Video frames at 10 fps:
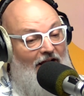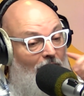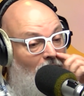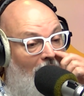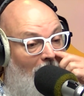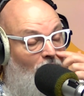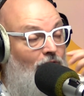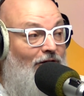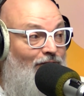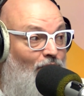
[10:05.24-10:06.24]
And I'm
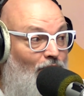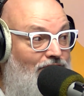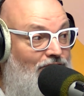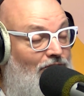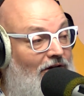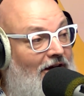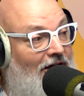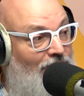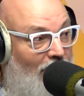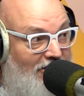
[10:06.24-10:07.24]
looking forward to,
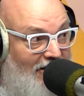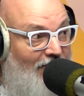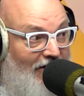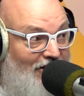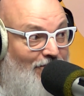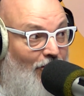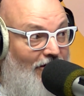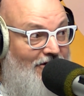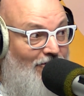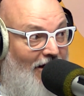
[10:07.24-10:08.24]
not to give any
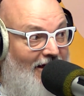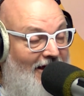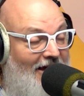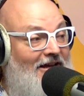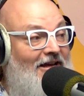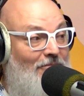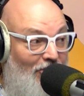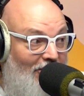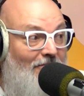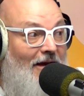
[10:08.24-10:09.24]
spoilers away here,
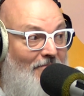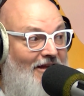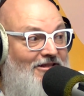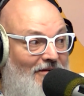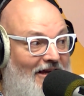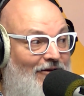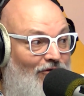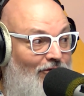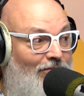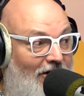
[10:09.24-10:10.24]
but you're about to be
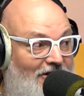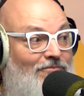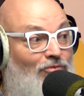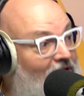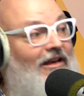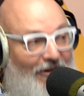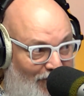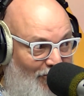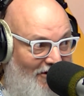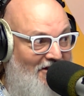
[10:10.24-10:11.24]
interviewed by some real
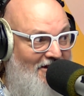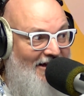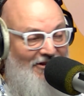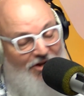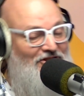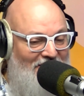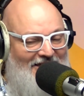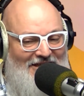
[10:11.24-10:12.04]
interviewers, not just